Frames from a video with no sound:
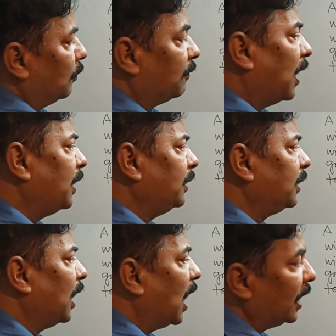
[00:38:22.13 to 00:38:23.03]
Find
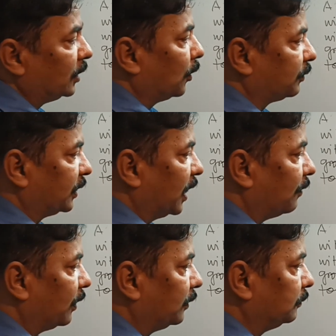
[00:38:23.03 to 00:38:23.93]
height of the
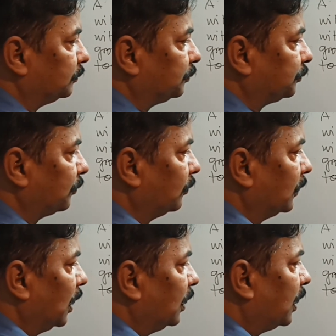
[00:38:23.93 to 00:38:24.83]
tower.
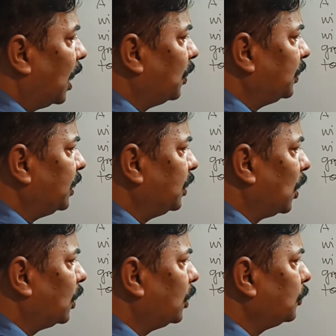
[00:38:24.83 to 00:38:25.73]
Now, in
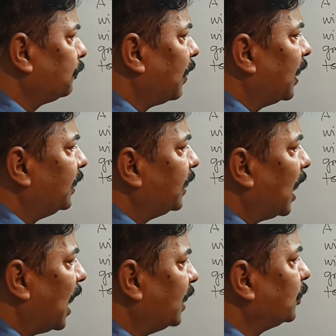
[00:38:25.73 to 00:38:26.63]
order to find
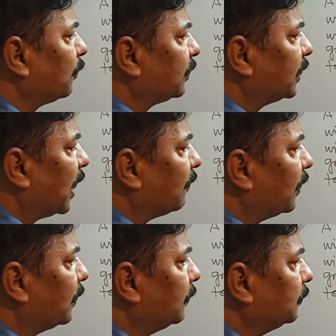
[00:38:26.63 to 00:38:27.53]
height of the
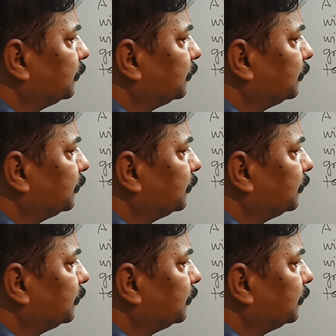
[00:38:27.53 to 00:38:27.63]
tower,